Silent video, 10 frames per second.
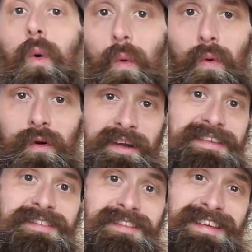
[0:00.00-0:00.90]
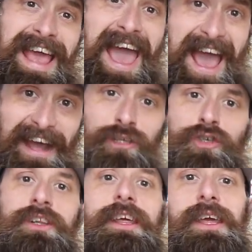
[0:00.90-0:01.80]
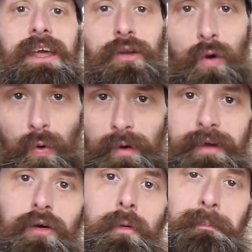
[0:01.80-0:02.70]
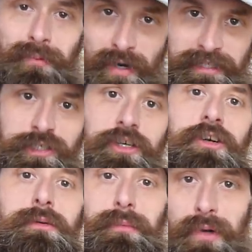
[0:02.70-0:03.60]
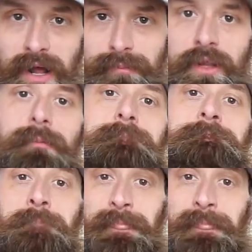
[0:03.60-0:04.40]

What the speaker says: Or is this actually an oil pressure problem?